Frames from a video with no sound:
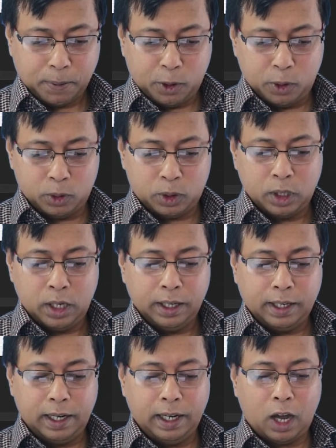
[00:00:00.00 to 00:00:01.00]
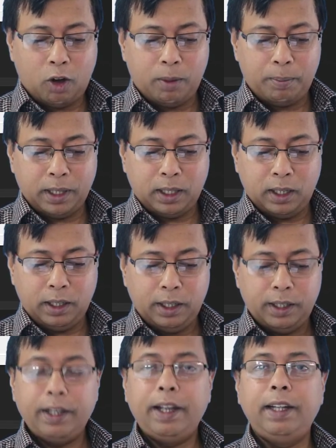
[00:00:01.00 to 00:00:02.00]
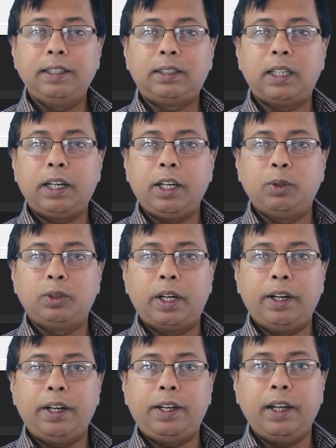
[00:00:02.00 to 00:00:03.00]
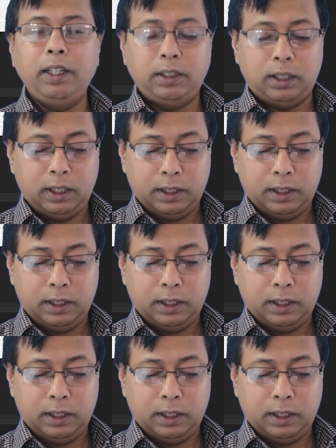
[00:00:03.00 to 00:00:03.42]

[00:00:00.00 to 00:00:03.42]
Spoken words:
choose, click our method, insert user details,